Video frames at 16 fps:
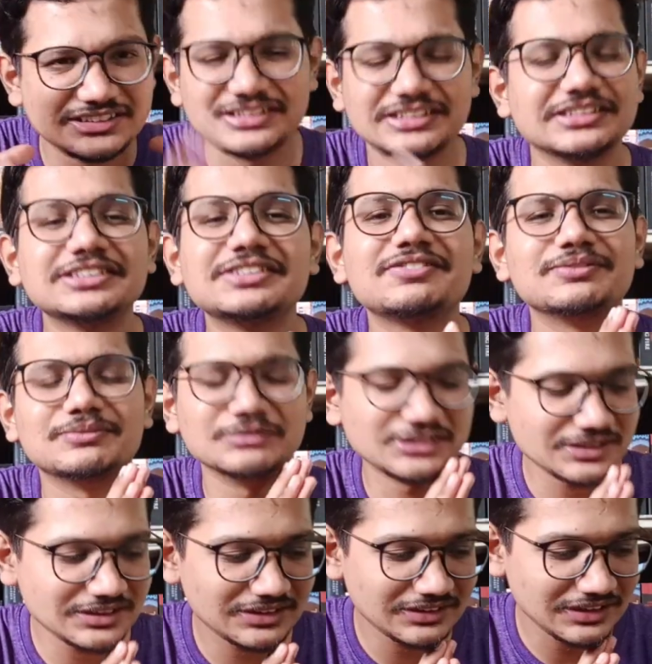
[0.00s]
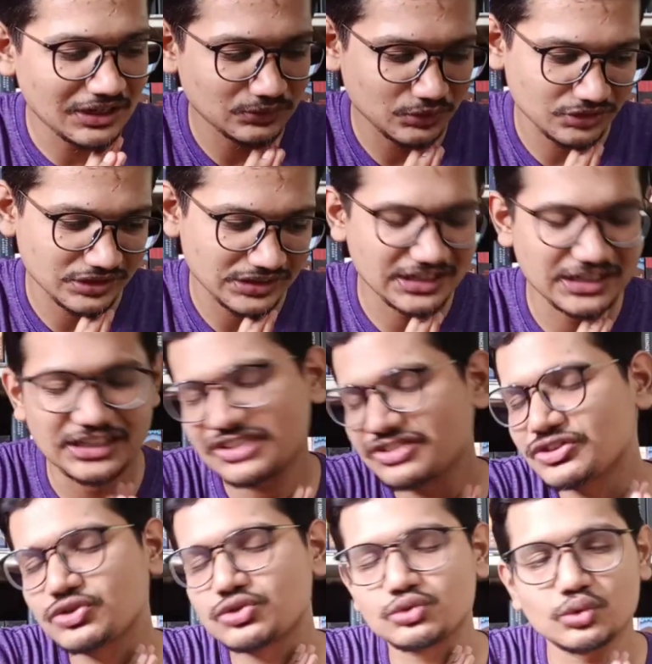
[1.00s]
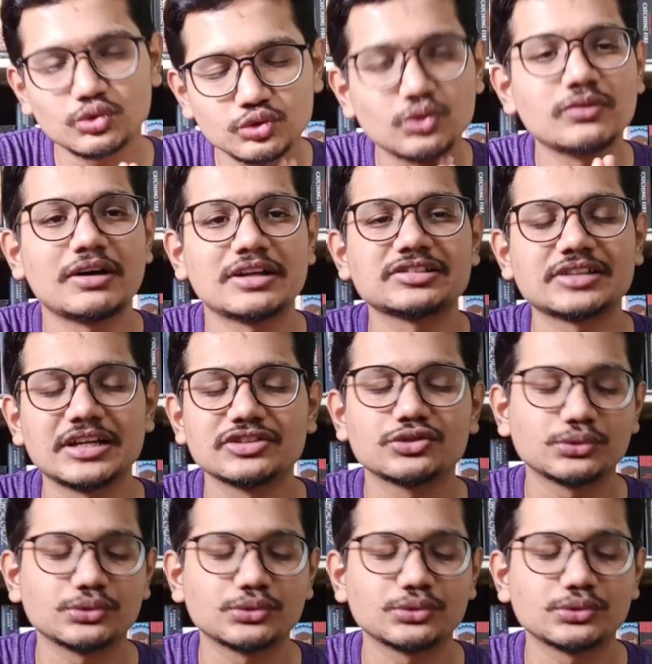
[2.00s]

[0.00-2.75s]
the the how to say the collection is so so vast, guys.